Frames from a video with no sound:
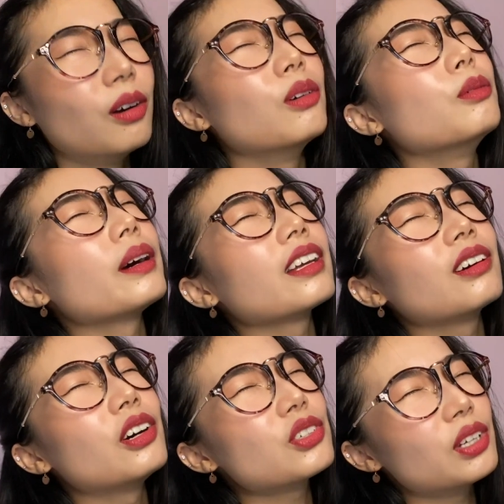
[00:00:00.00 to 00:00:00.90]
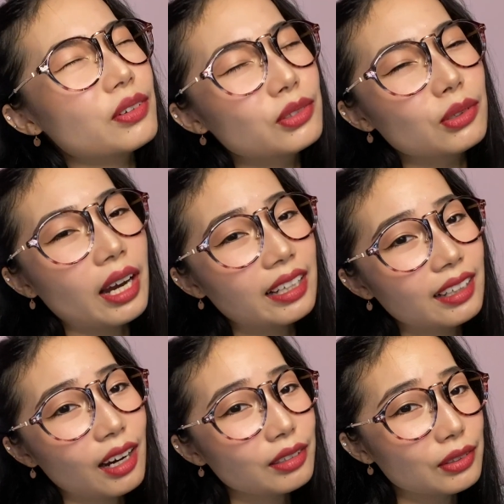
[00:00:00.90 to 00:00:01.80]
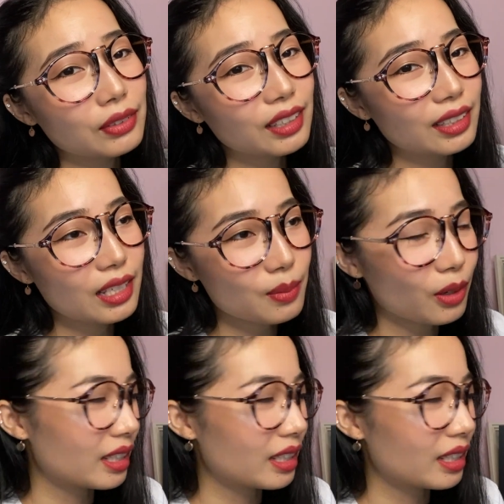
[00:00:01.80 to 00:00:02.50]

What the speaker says: Oh my gosh, you have no idea how difficult this mod